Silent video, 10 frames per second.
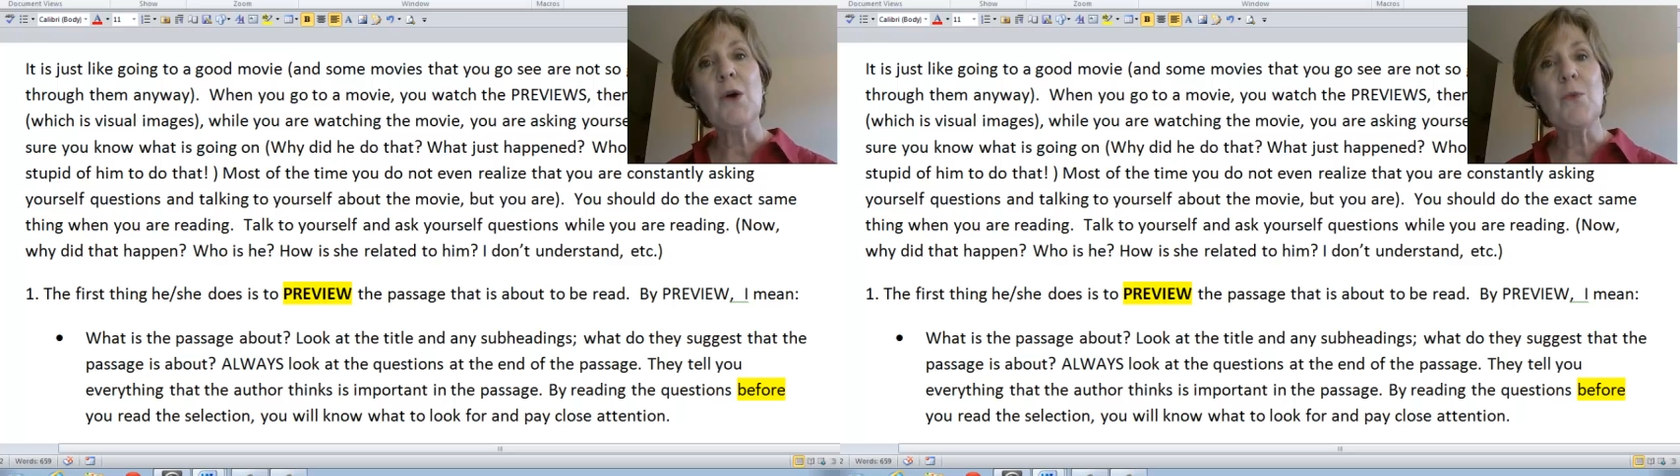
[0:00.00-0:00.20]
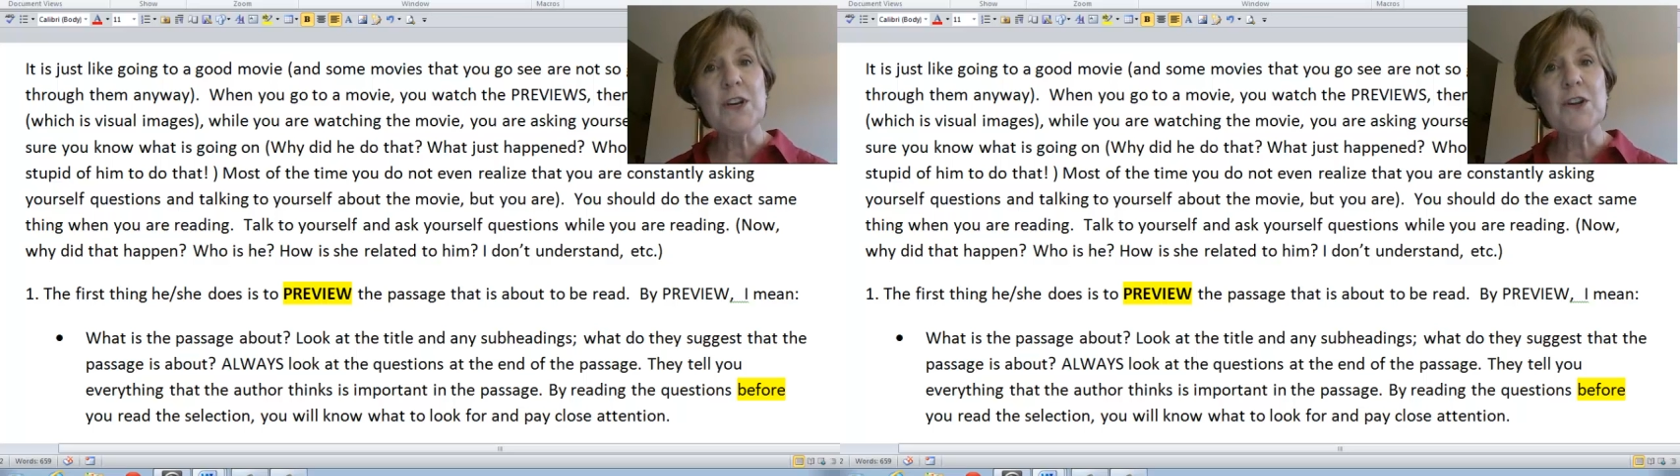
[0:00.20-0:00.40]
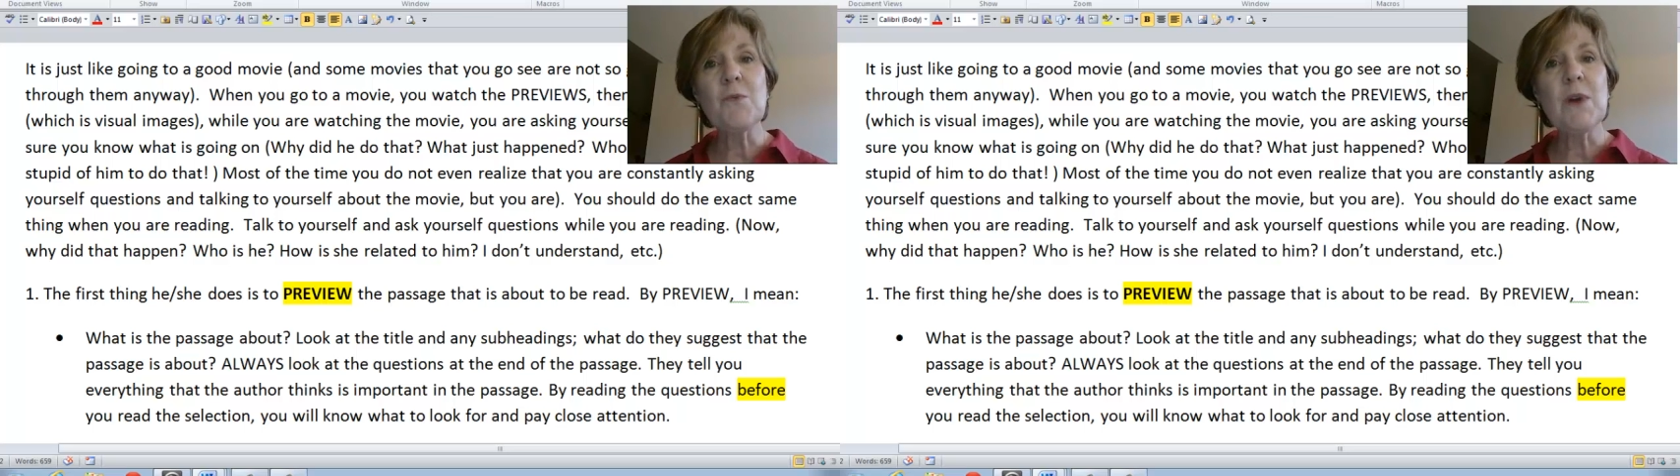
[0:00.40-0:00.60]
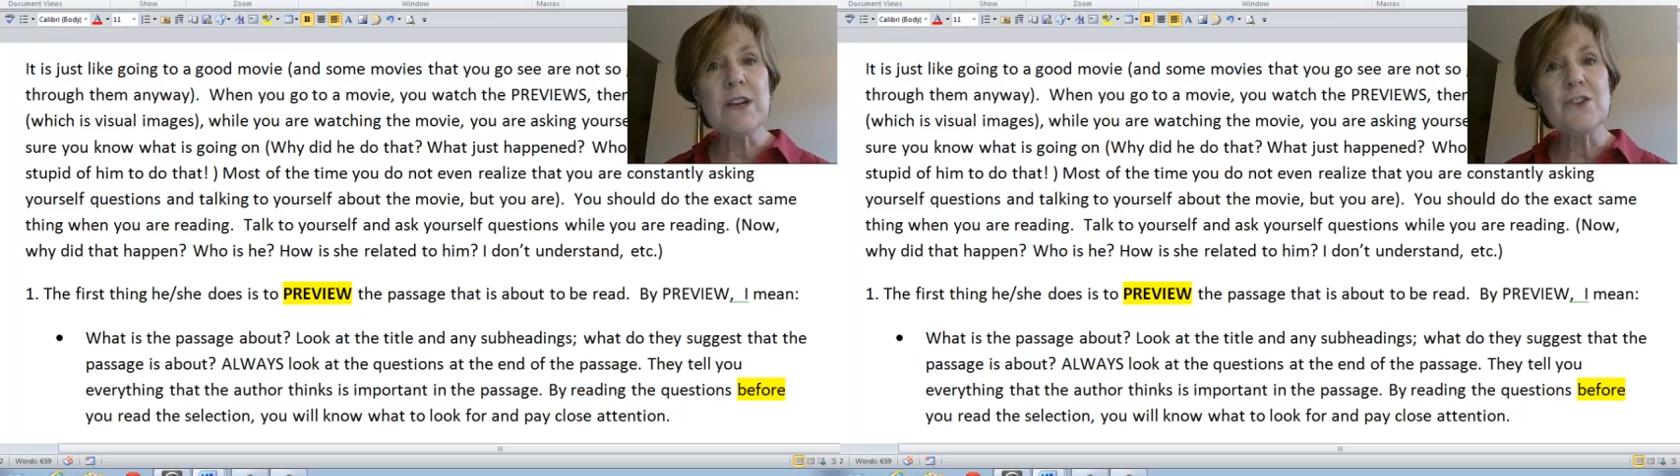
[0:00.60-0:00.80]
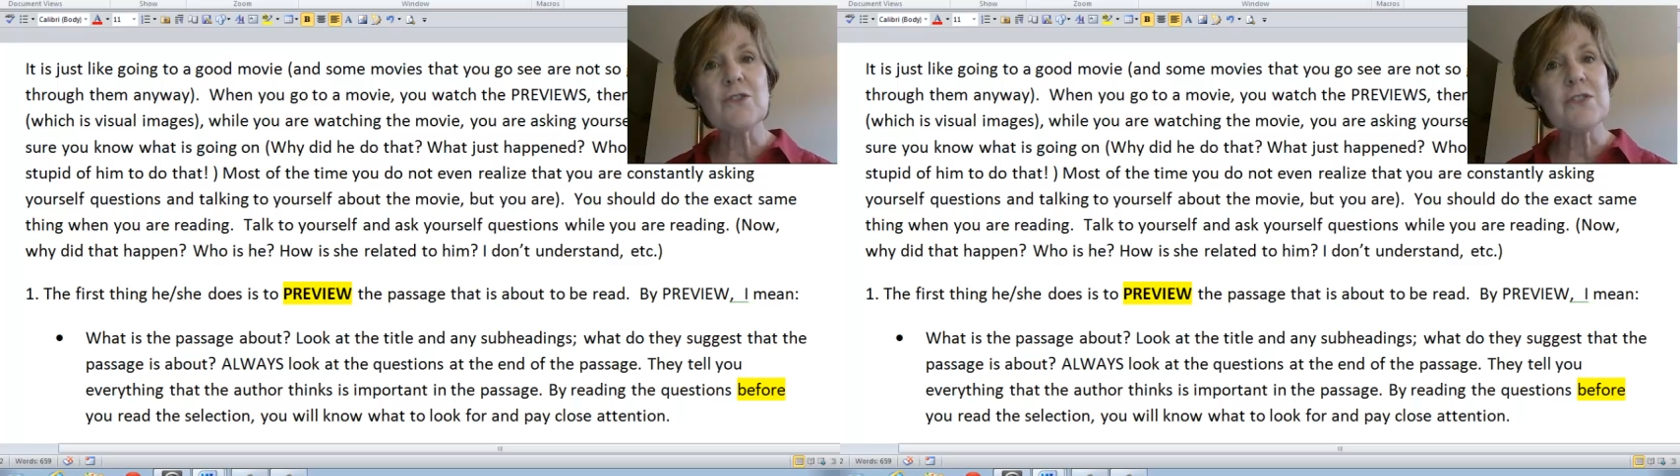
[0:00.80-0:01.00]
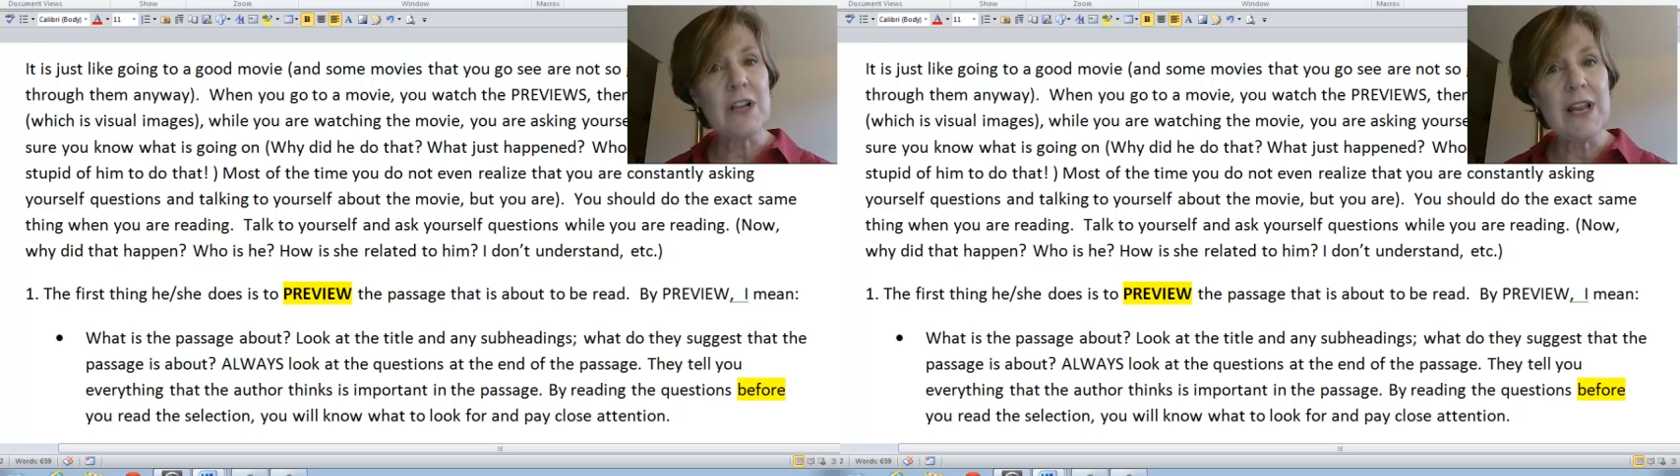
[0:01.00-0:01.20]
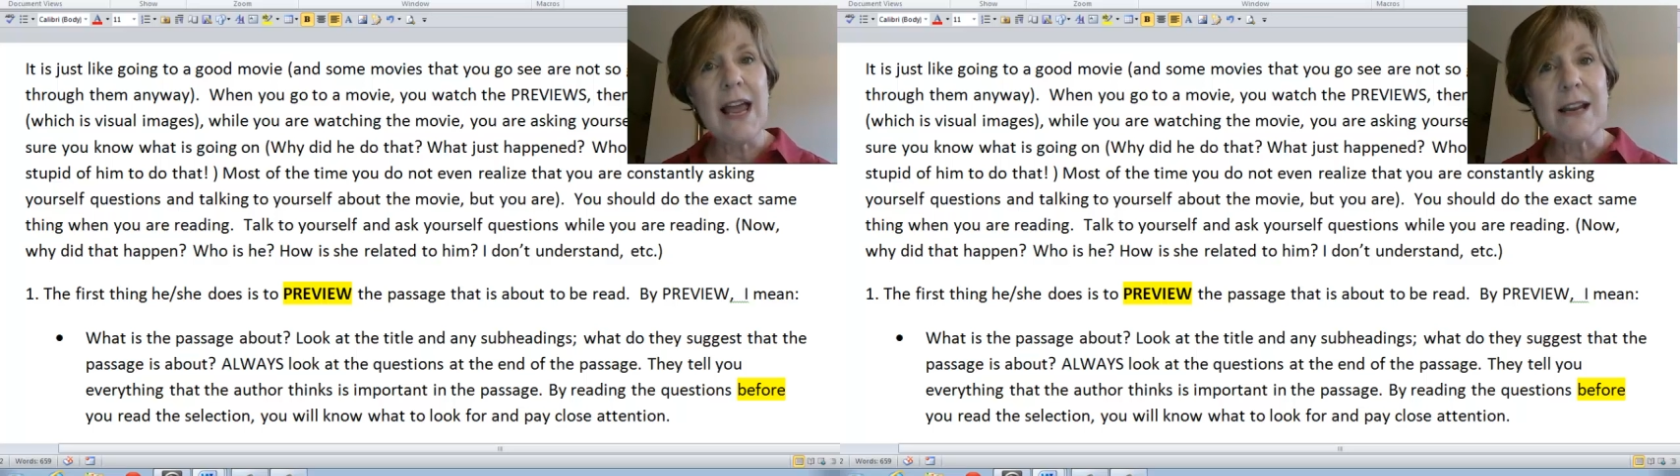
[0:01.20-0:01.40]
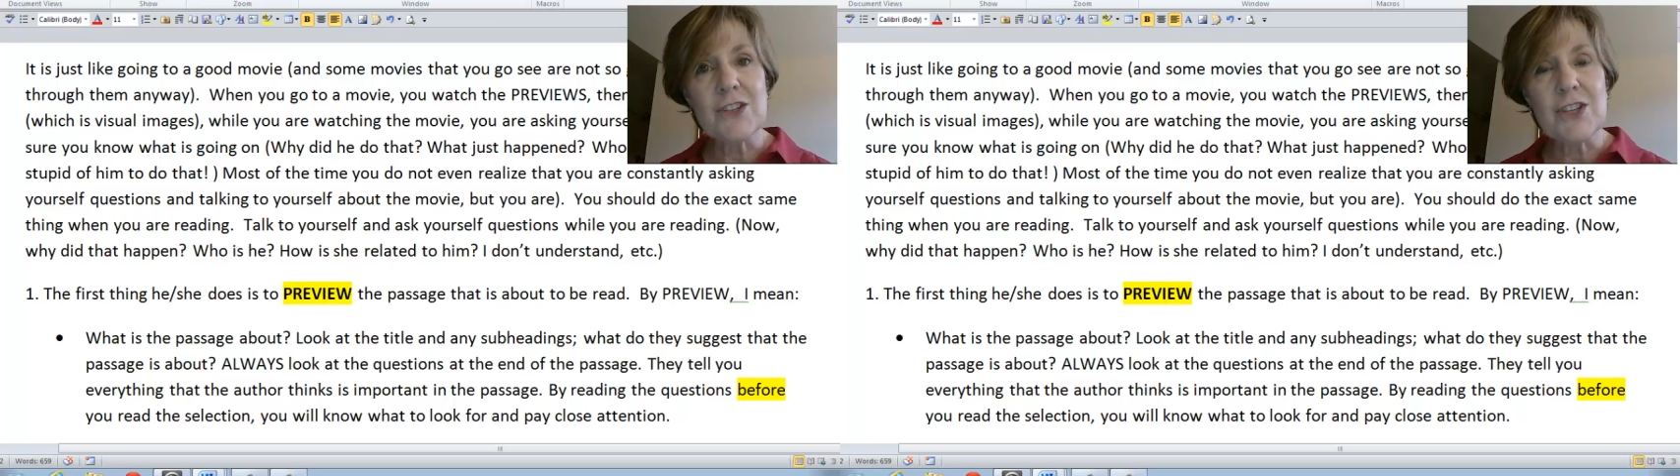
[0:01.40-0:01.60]
when you read your
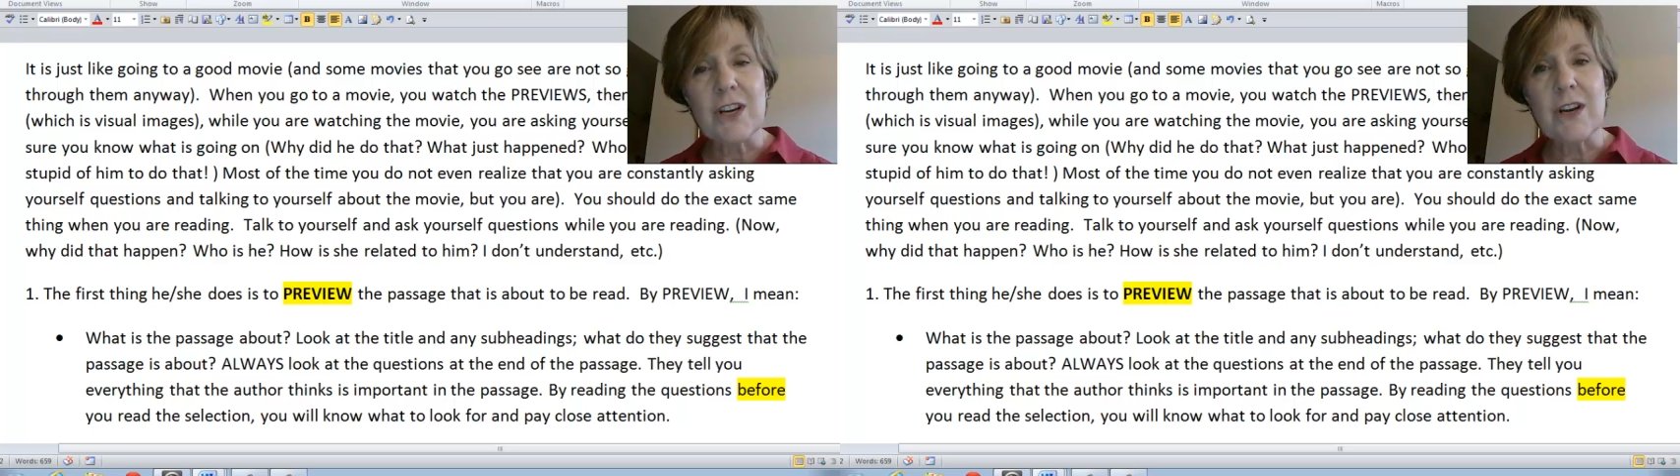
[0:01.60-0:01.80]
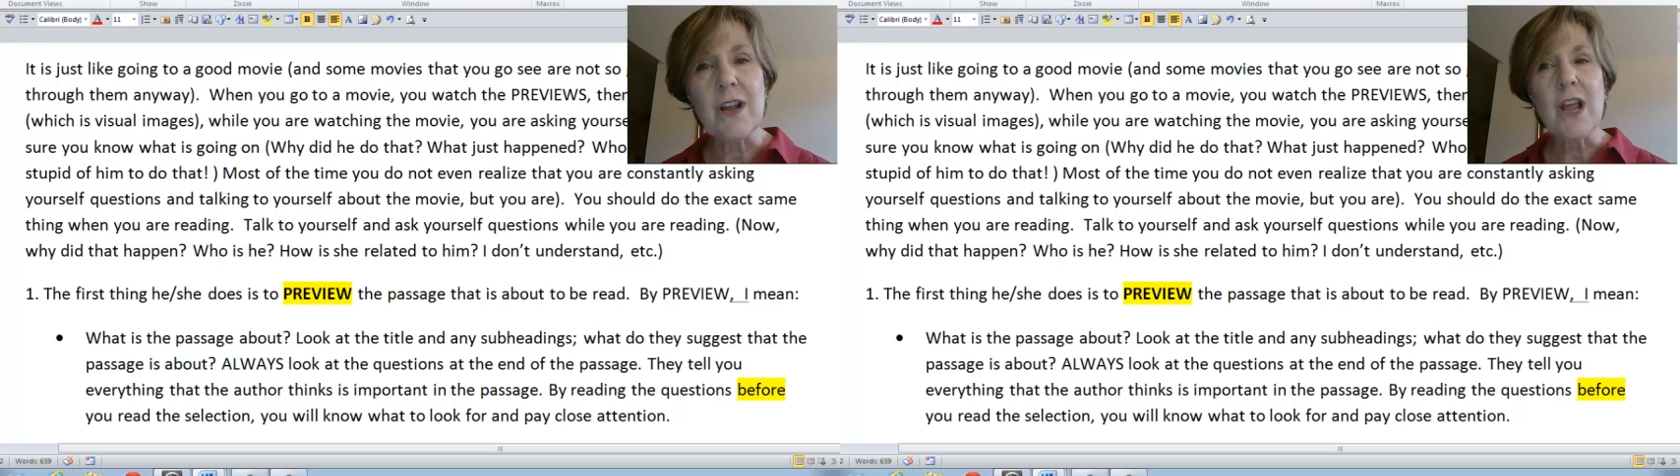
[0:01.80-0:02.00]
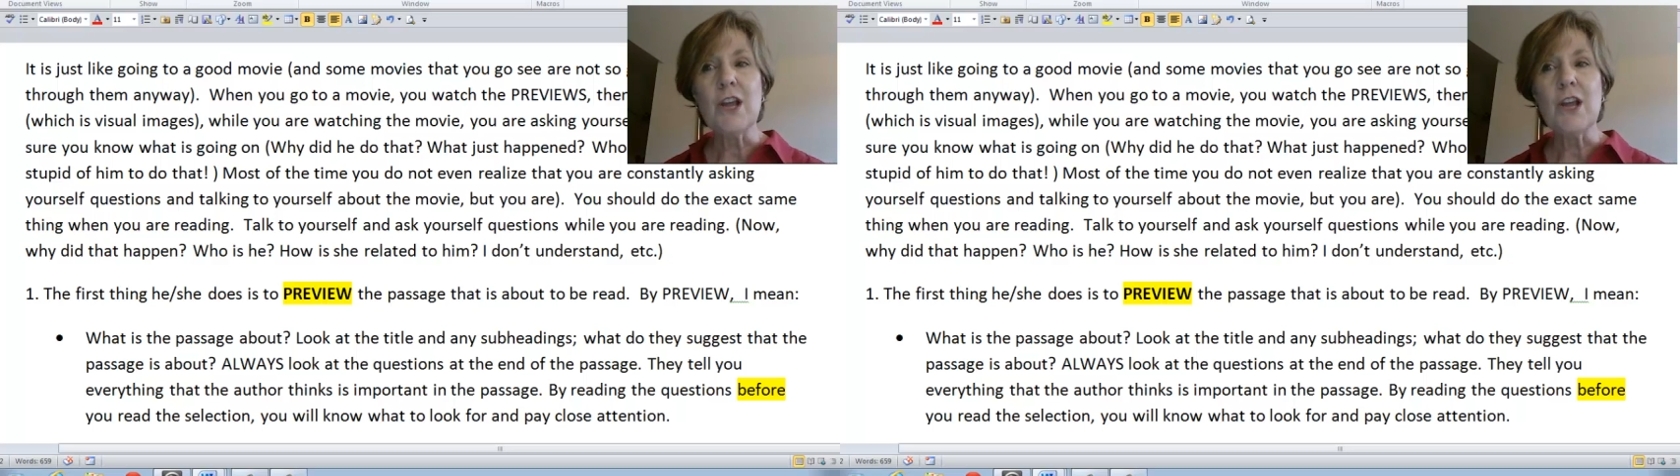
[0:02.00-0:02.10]
selection.